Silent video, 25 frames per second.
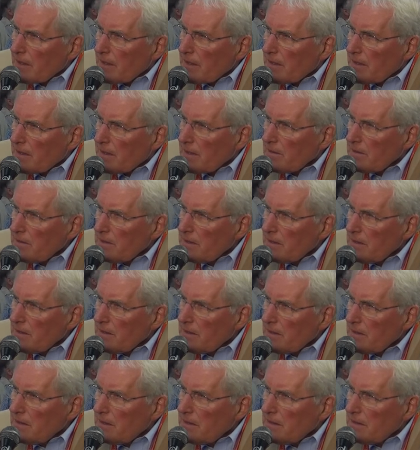
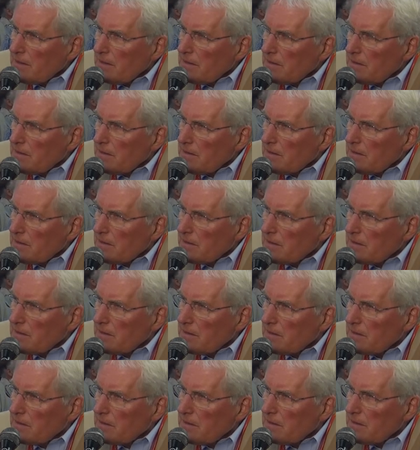
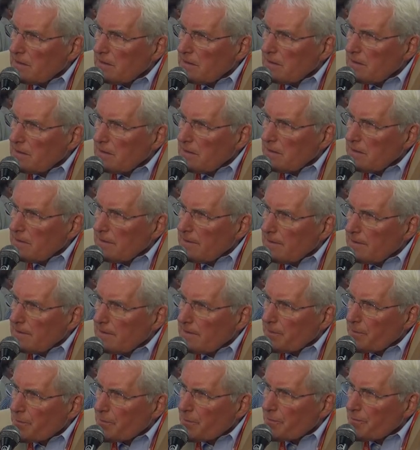
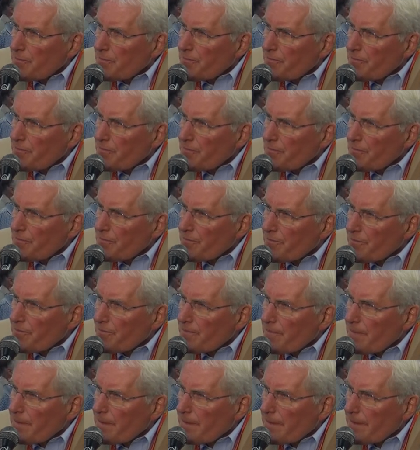
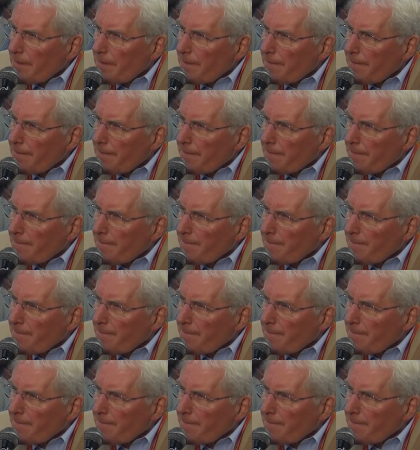(not speaking)